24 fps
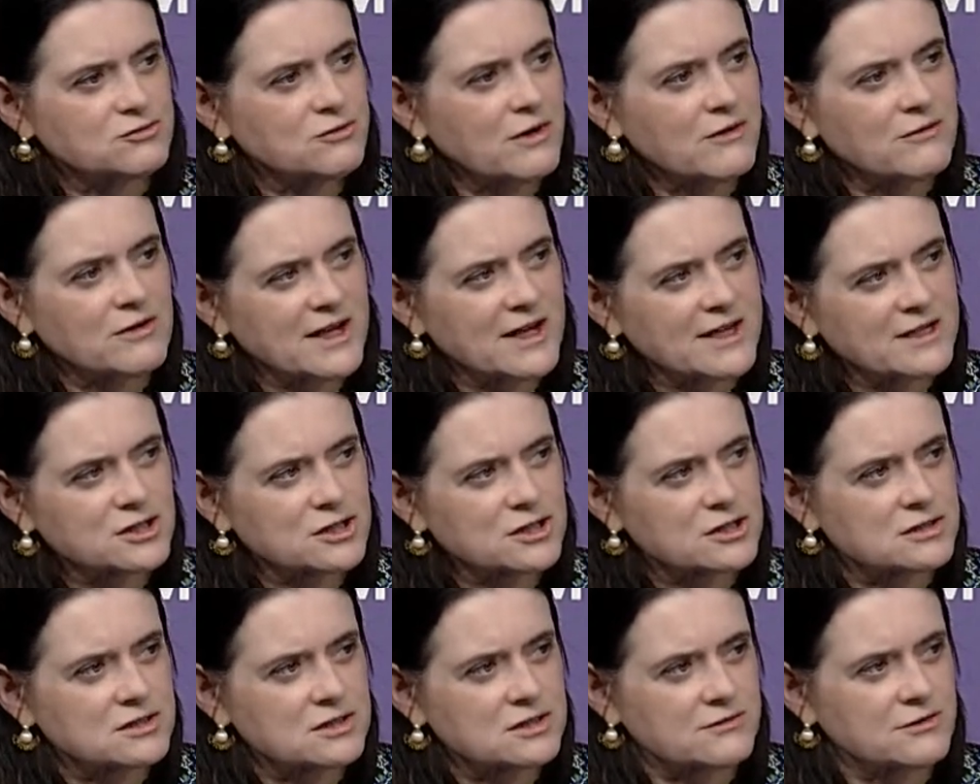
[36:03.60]
as
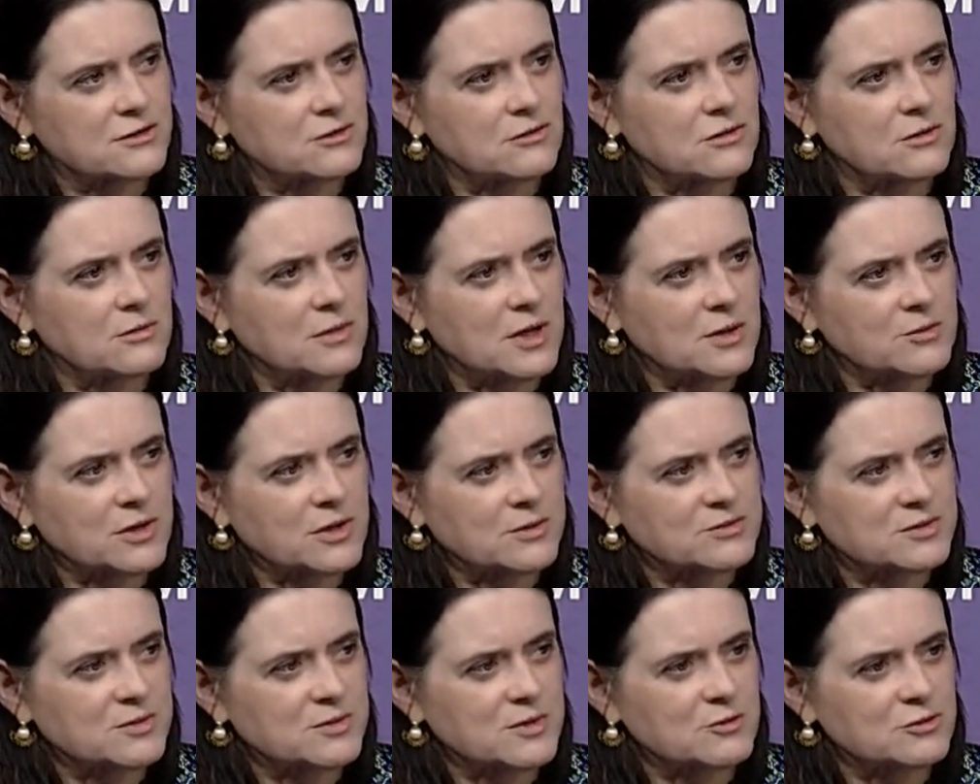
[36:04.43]
revelations, if you're
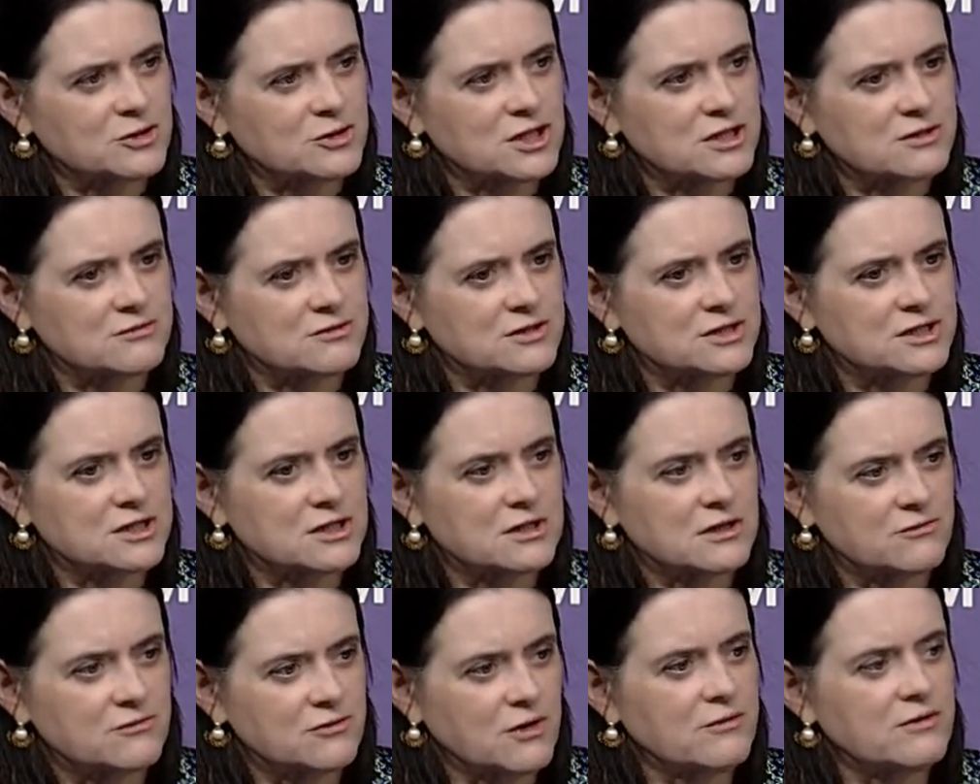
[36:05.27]
perhaps a bit more generous,
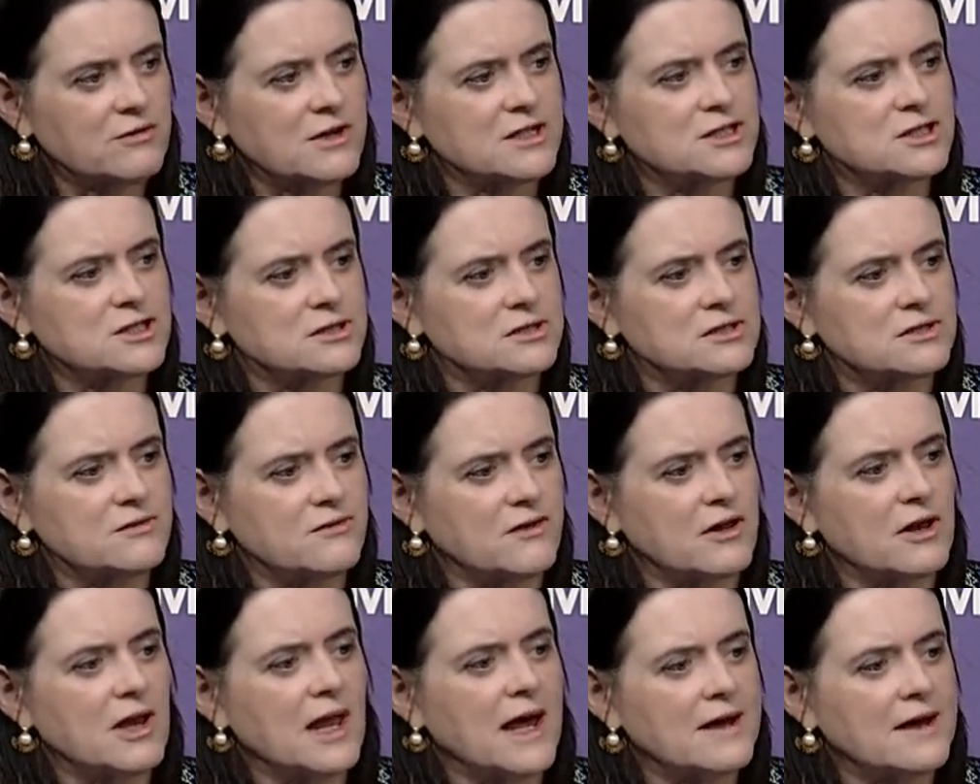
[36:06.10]
revelations
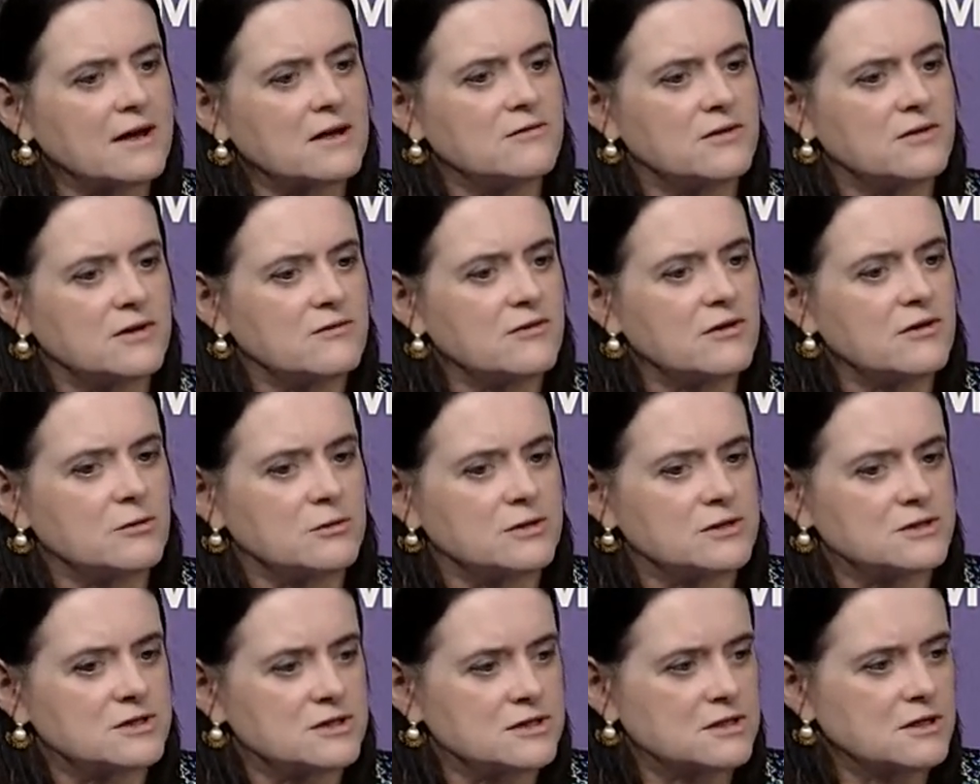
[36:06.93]
of the lack of
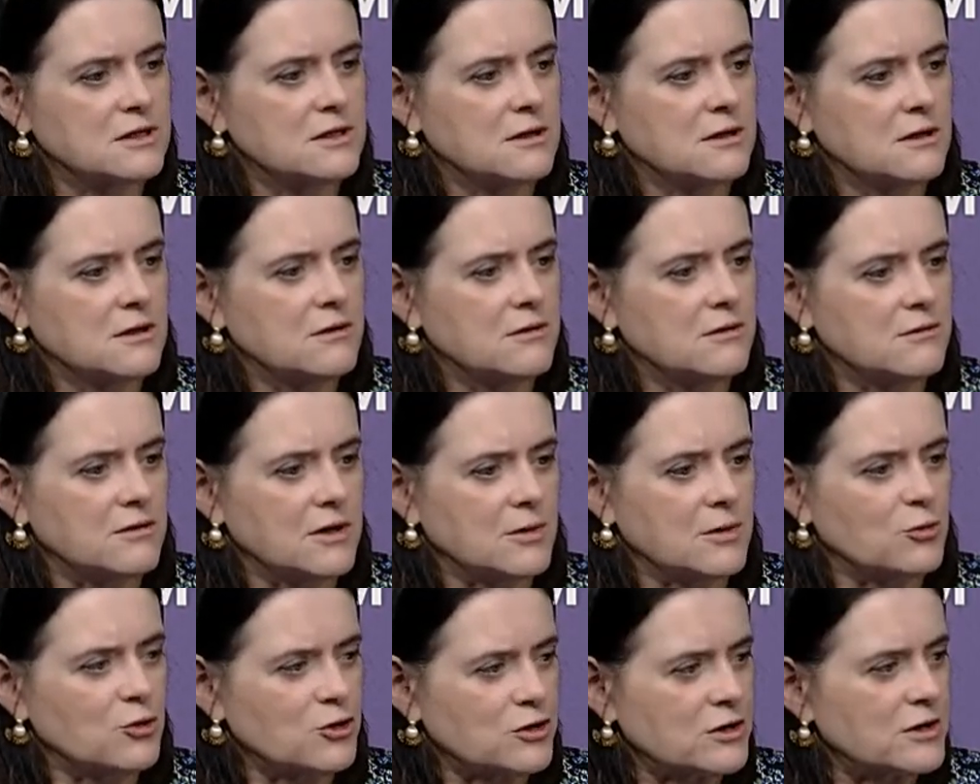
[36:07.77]
influence
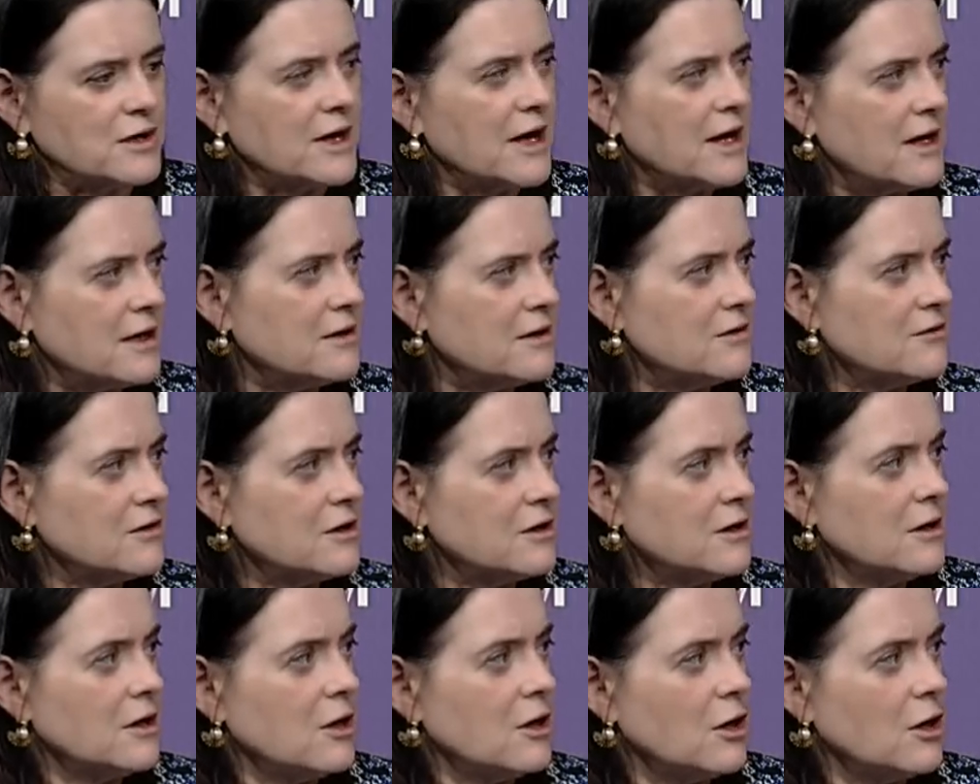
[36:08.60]
that Britain had